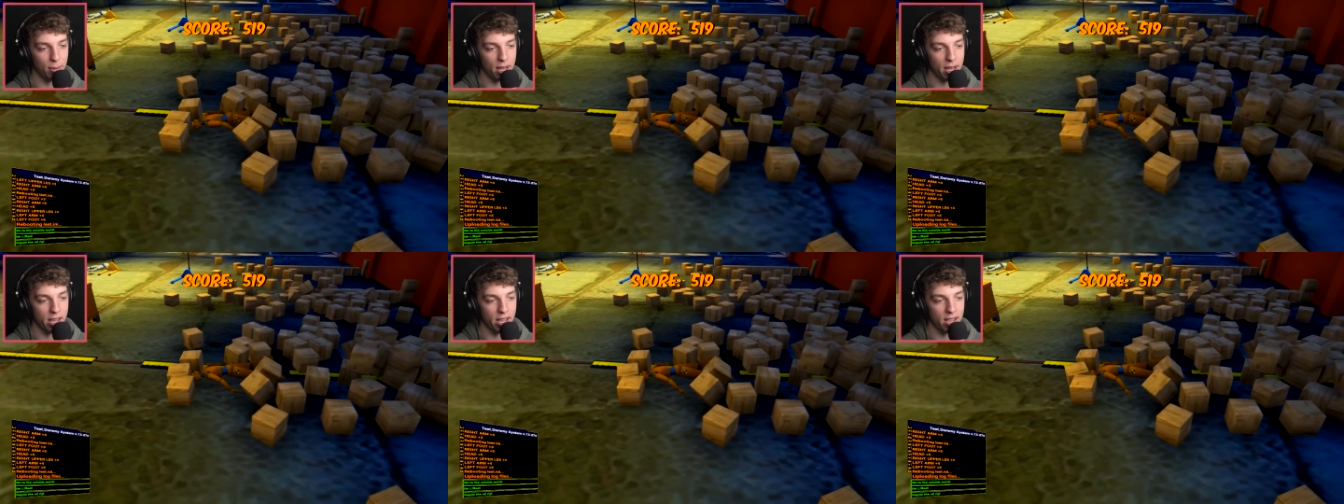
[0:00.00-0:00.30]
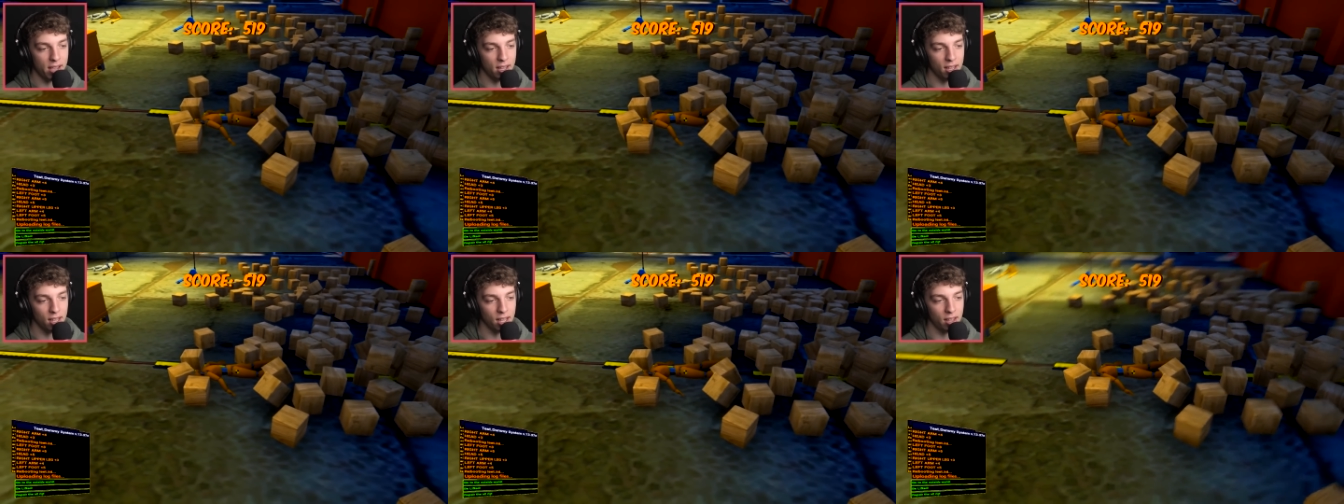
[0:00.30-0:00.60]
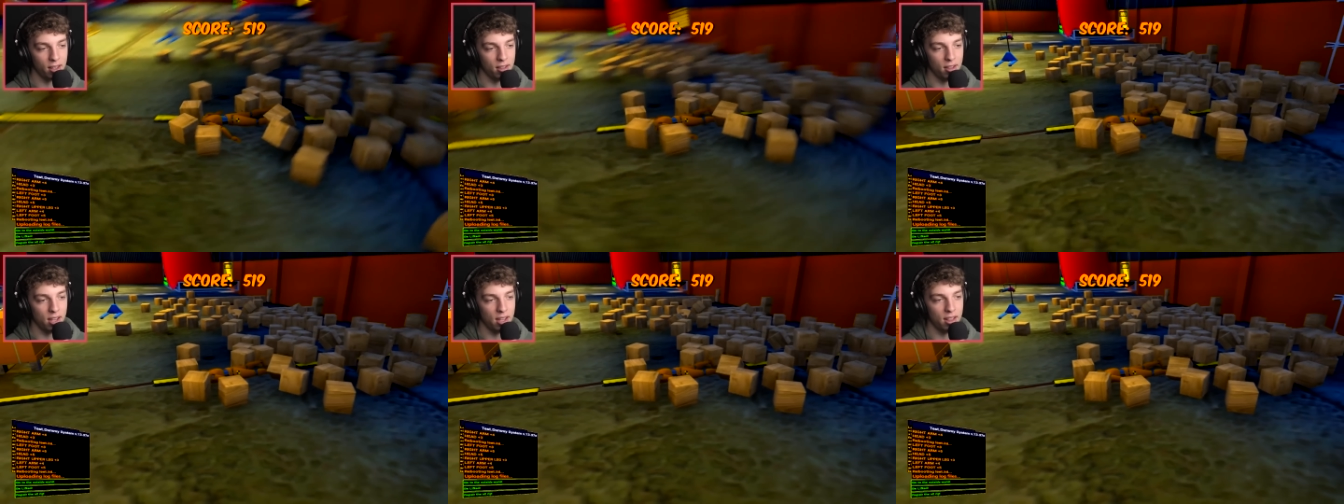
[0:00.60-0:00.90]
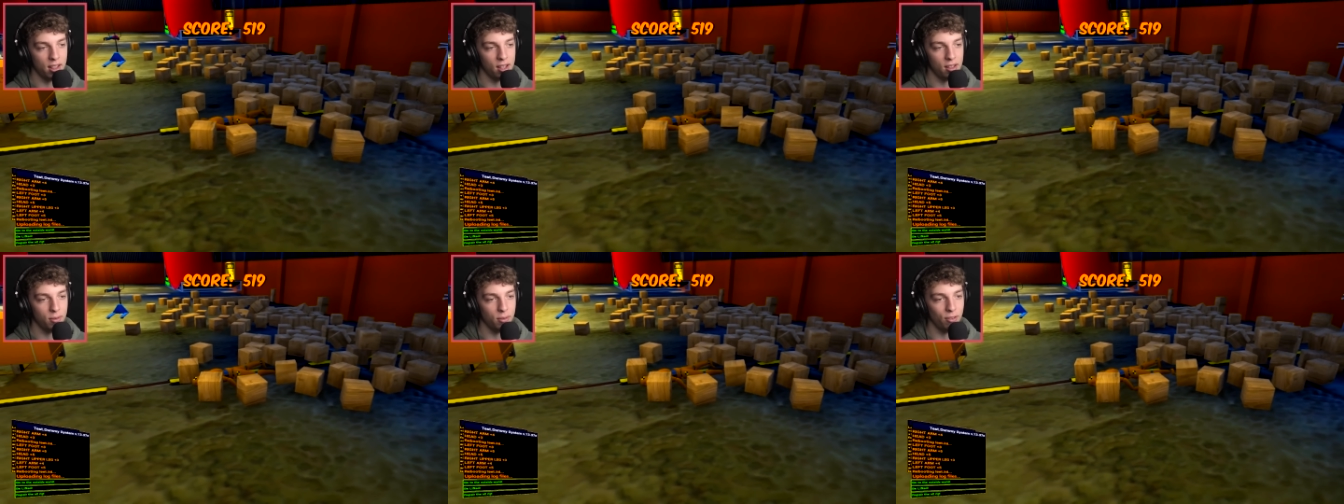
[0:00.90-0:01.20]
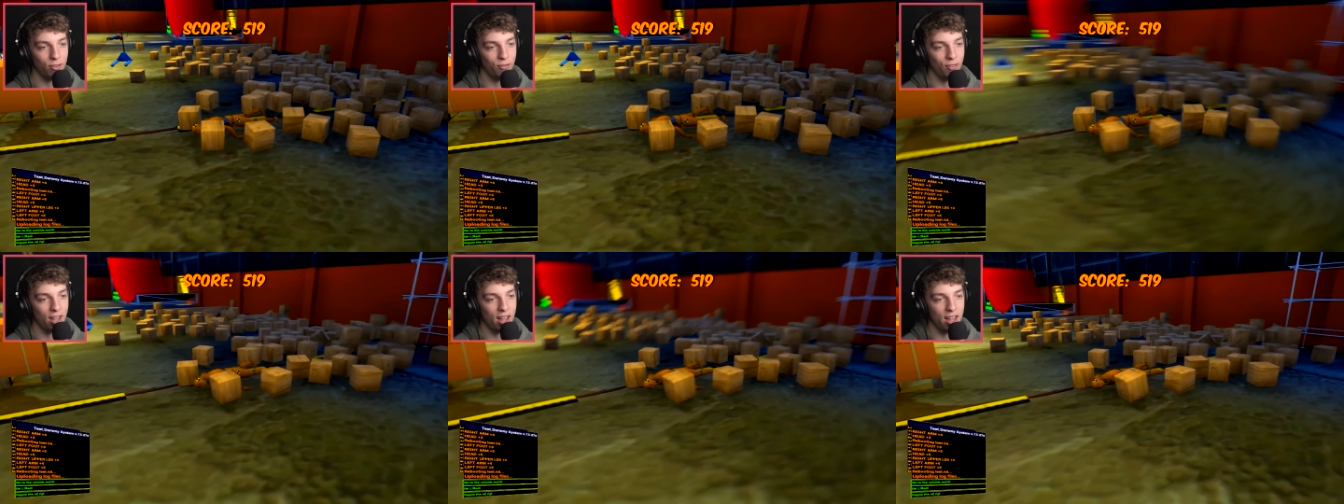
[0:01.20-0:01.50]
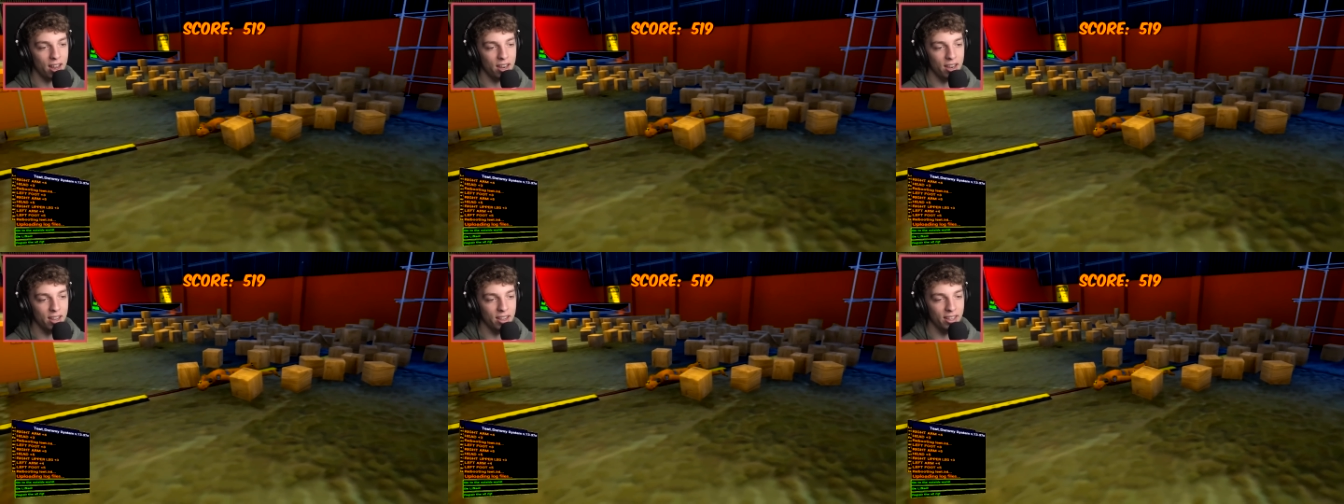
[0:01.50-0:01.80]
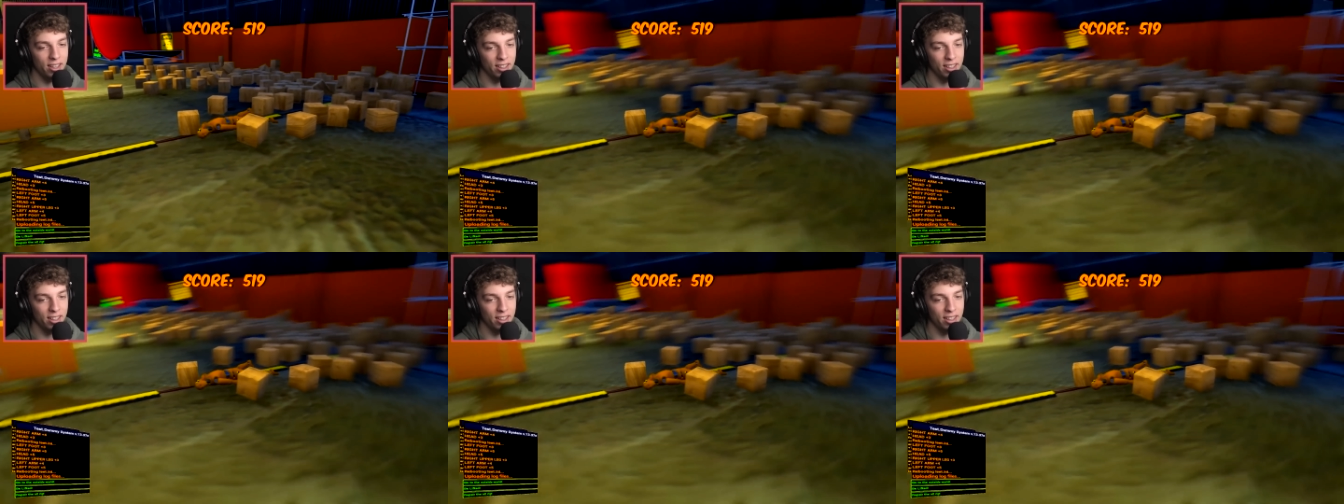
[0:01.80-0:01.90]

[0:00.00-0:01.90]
bye, that was fun.